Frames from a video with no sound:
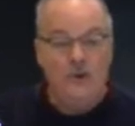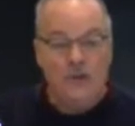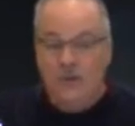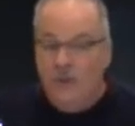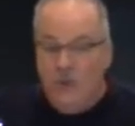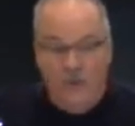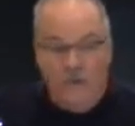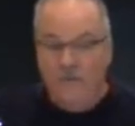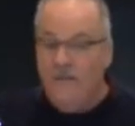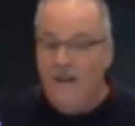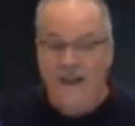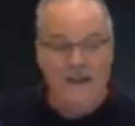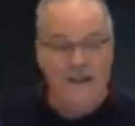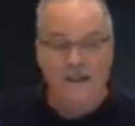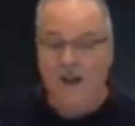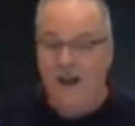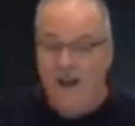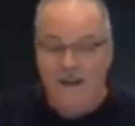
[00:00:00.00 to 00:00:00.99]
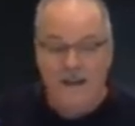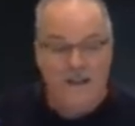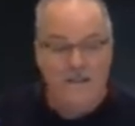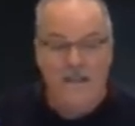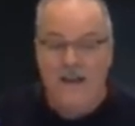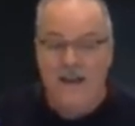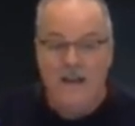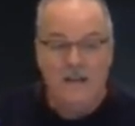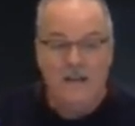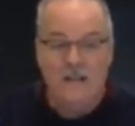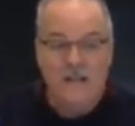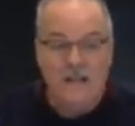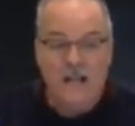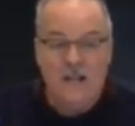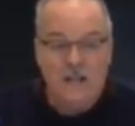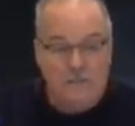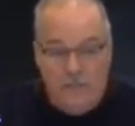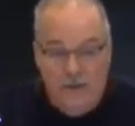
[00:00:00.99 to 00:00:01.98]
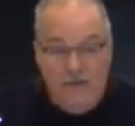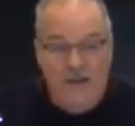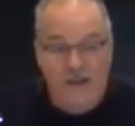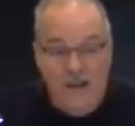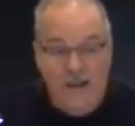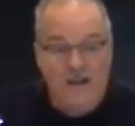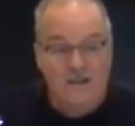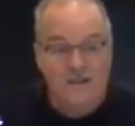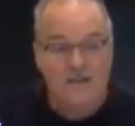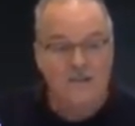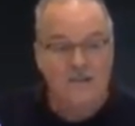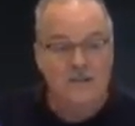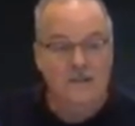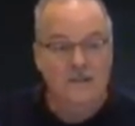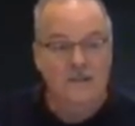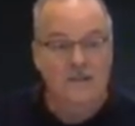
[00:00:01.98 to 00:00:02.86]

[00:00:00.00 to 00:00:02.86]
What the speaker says: glorifying God in that experience,